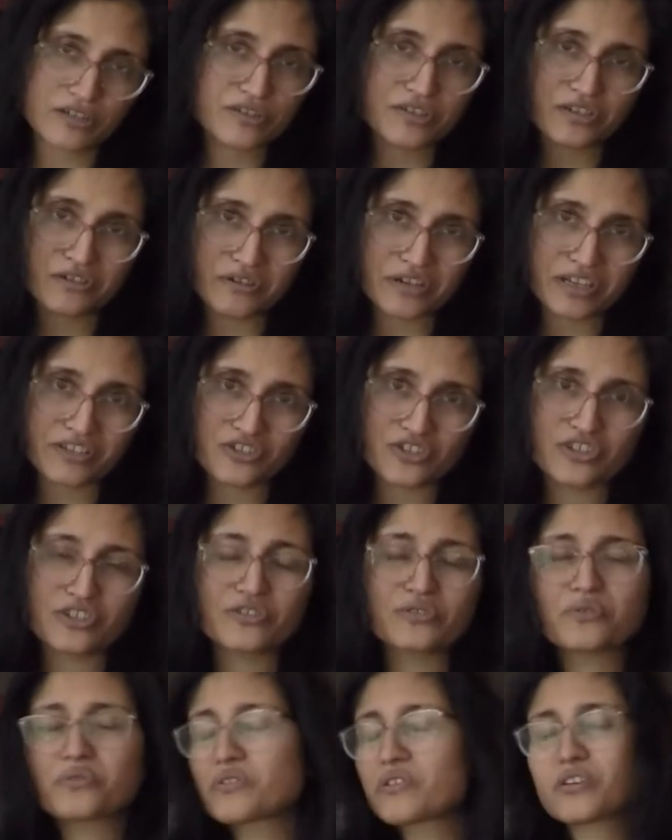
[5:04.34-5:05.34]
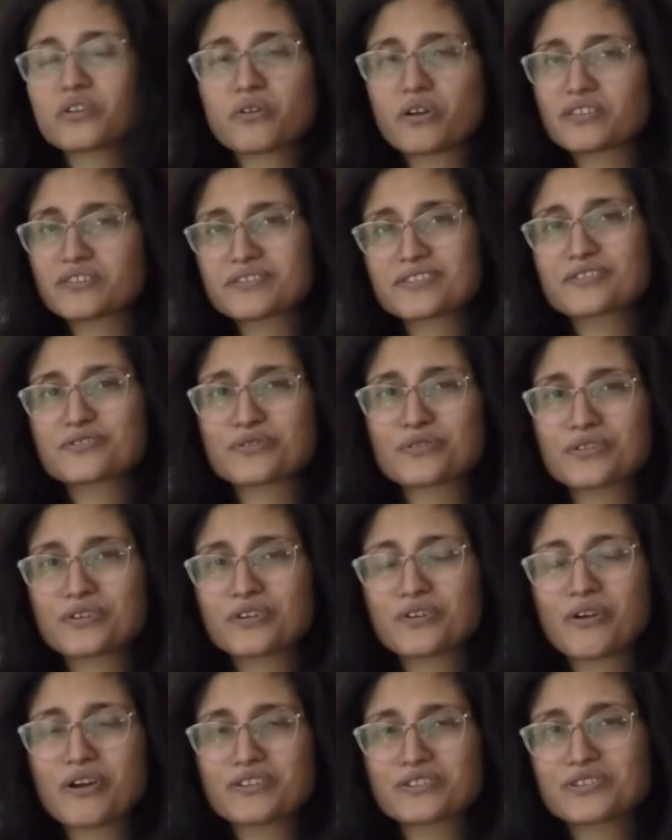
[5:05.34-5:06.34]
to your kitchen, or across the street,
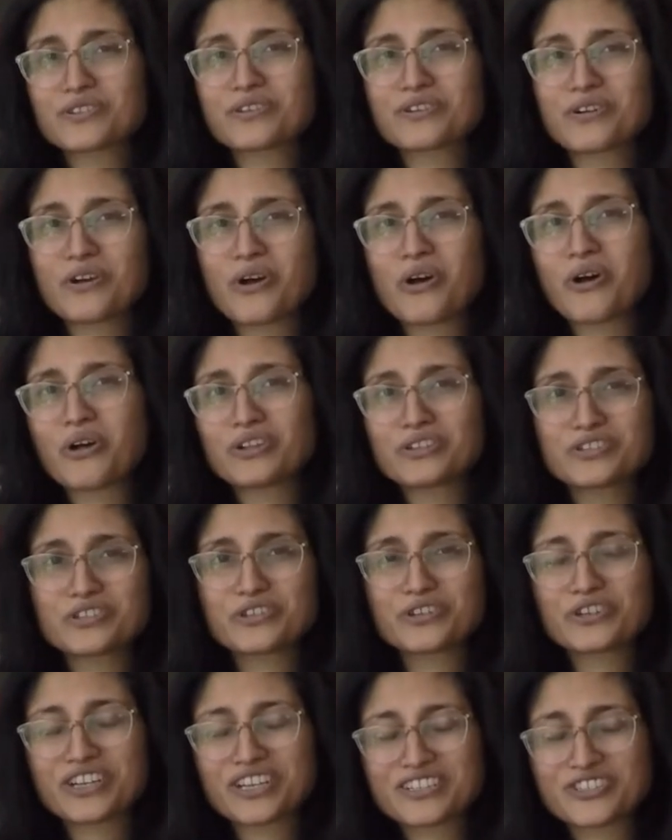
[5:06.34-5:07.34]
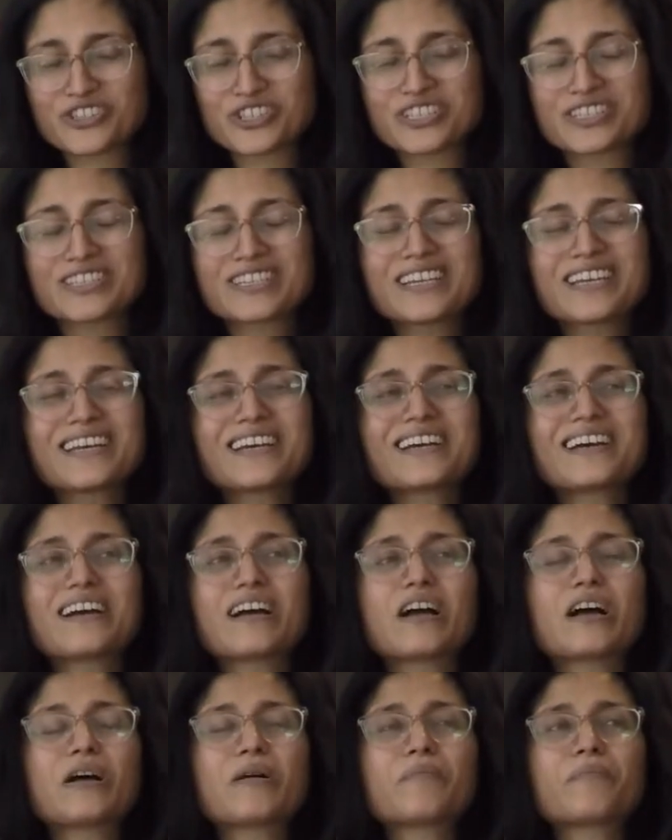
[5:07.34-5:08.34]
across the hall to your kitchen,
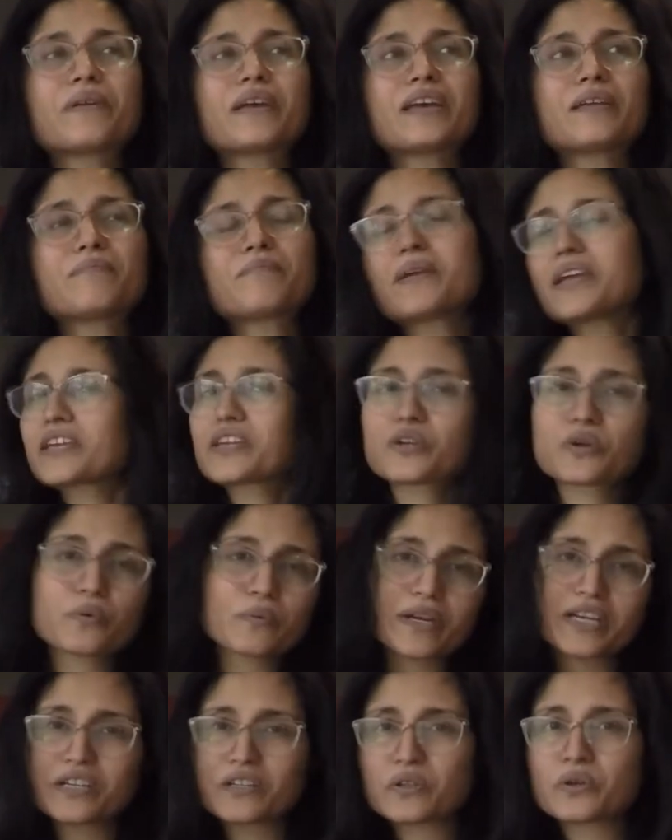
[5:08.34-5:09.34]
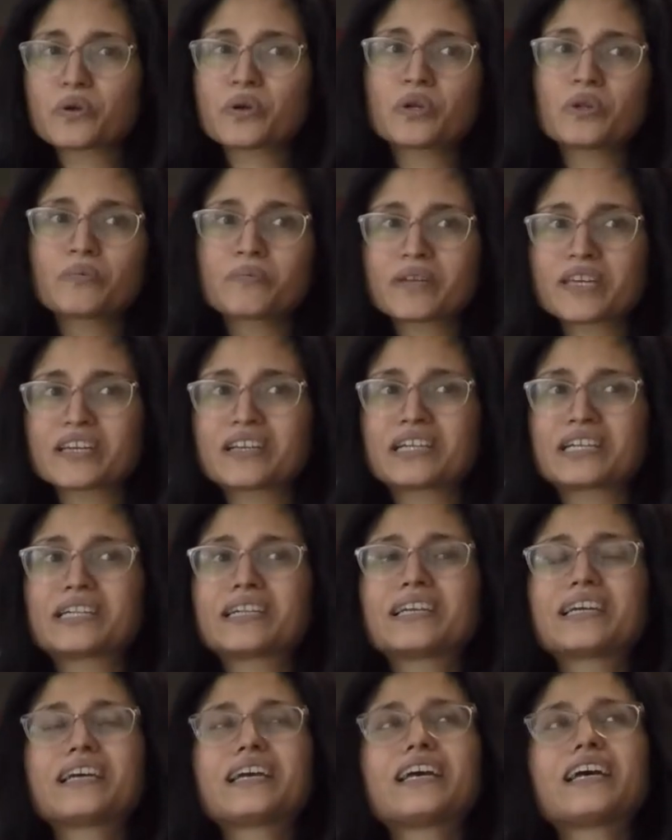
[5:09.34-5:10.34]
and make your regular old meal
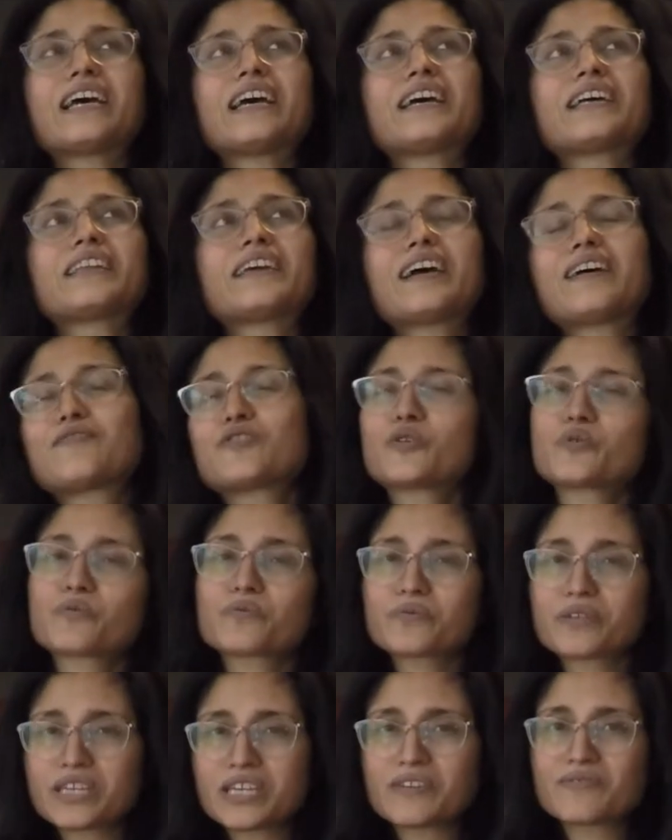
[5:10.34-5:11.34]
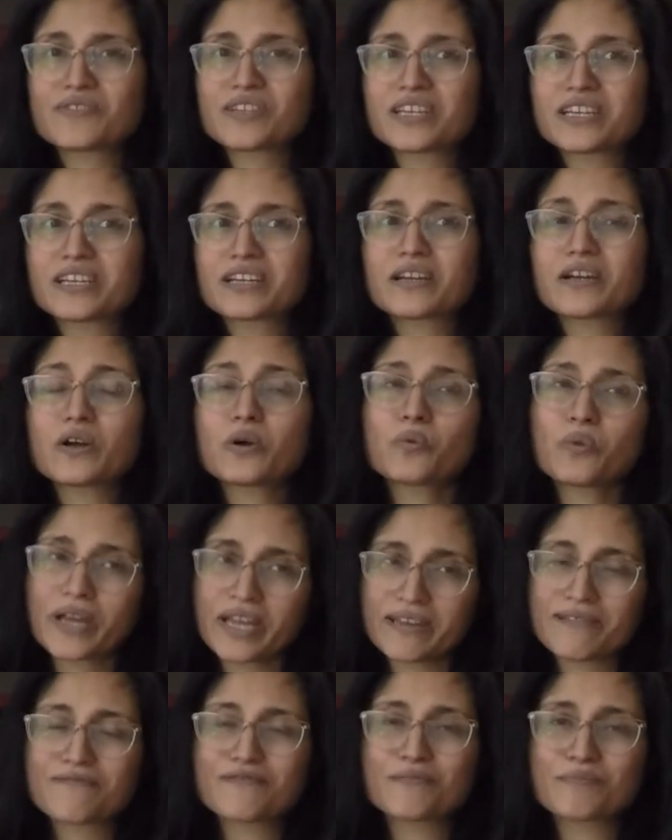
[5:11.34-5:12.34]
and have your evening away
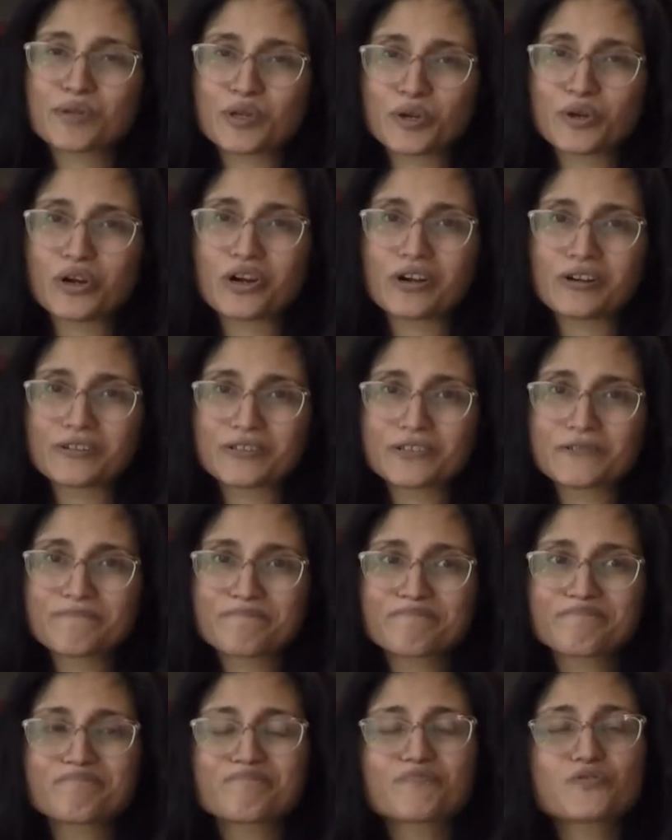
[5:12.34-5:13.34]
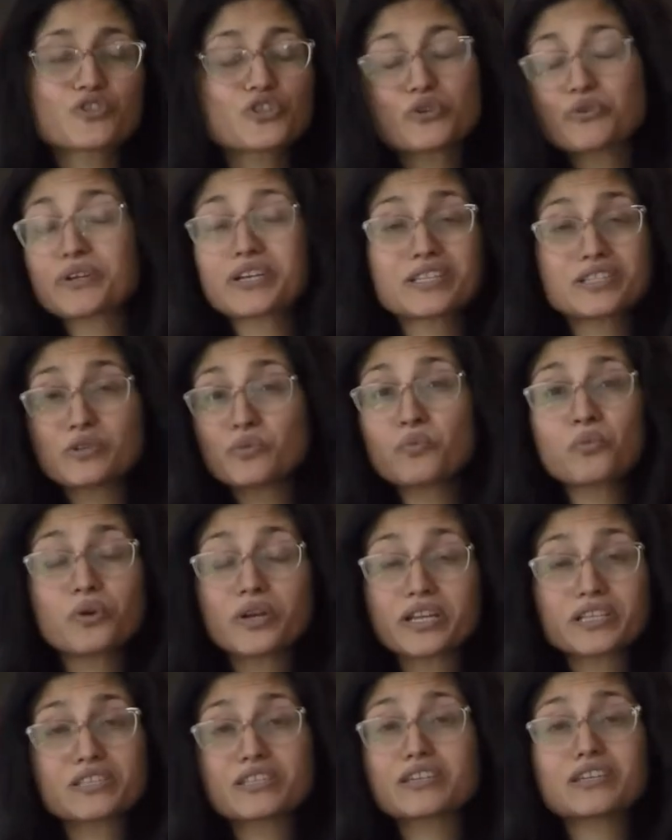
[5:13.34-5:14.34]
from your art. So
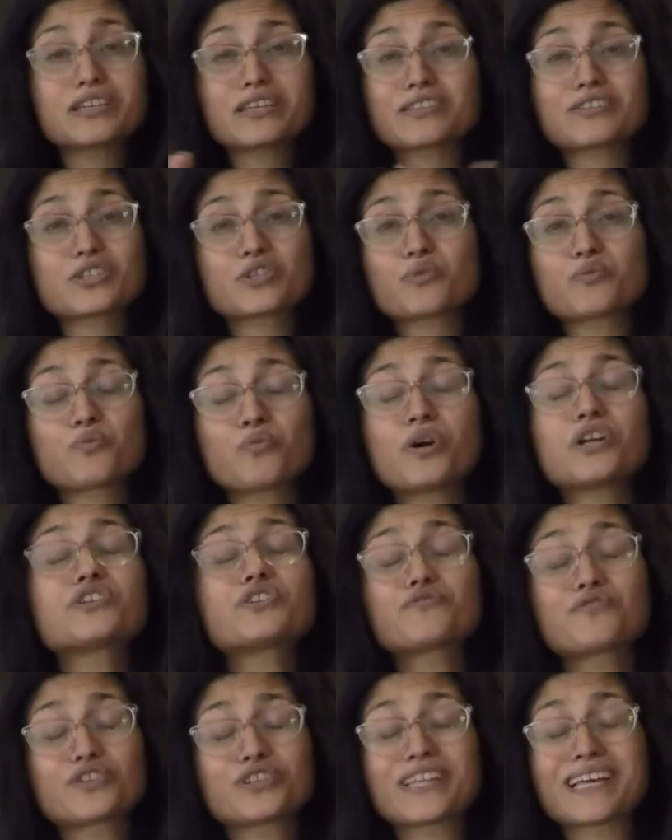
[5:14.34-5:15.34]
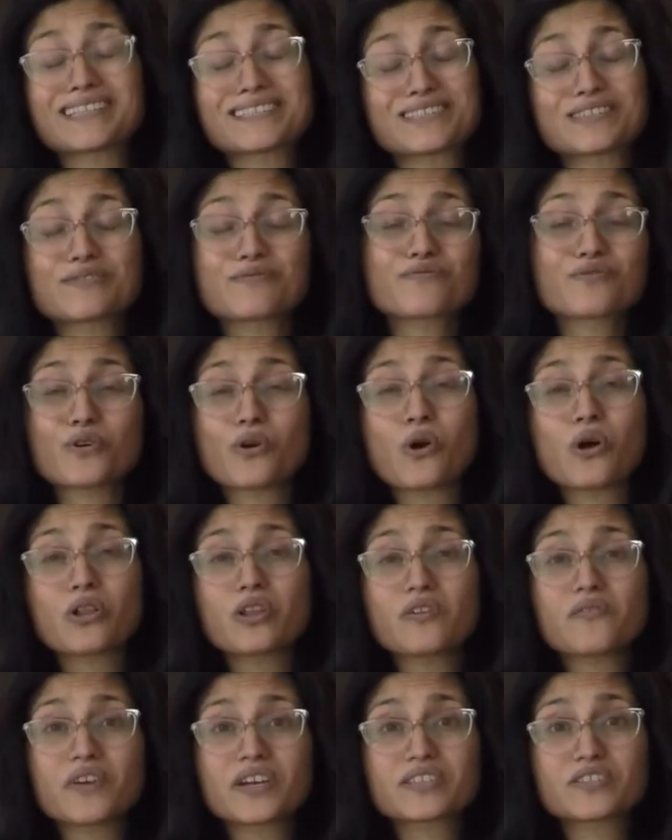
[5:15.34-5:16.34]
it's a wonderful lesson for all
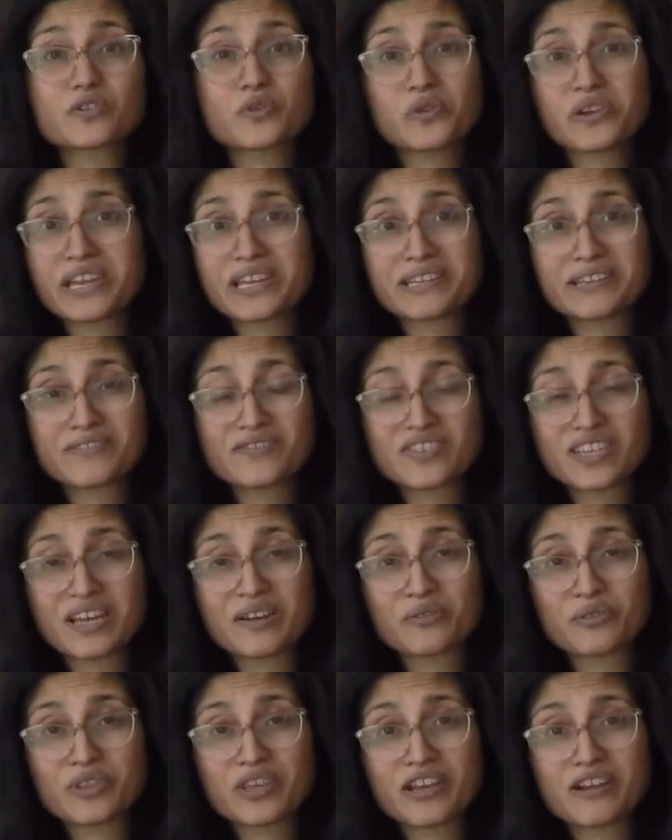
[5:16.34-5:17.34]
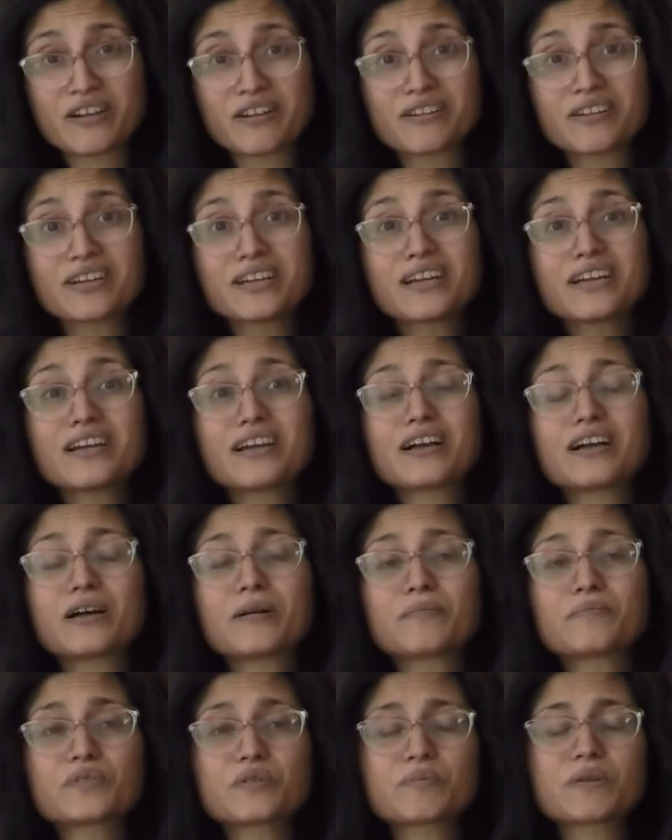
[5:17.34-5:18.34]
of us creatives out there,
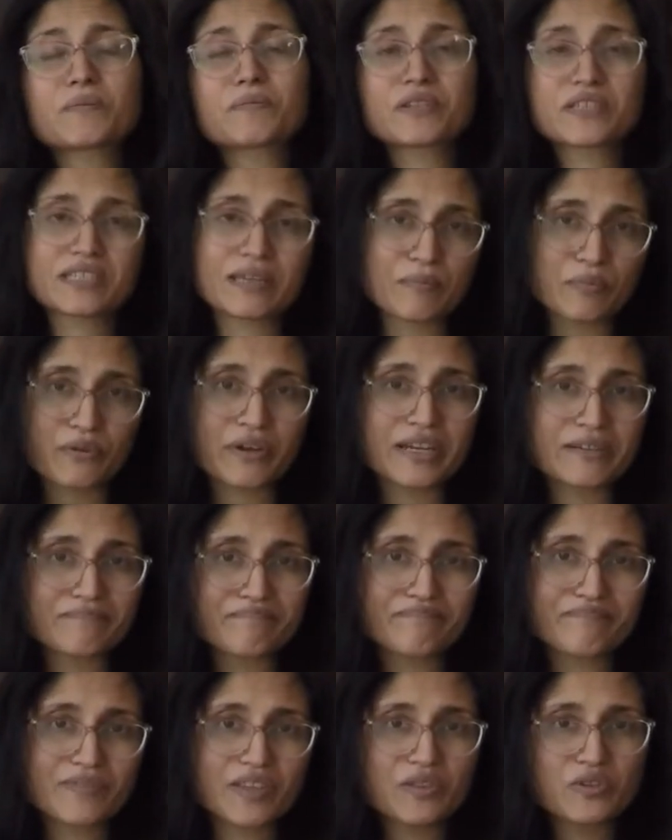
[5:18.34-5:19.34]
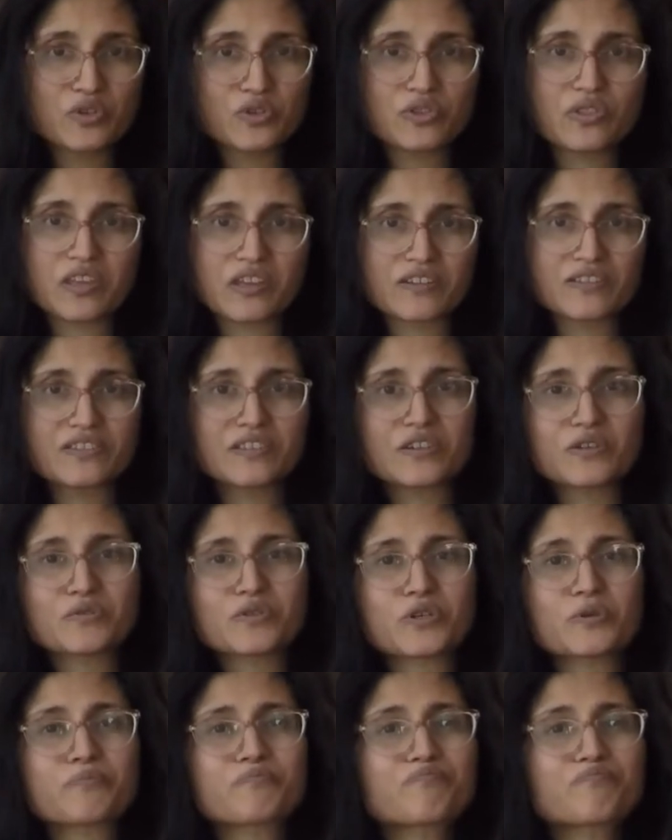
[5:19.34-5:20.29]
to be able to separate the things that you do.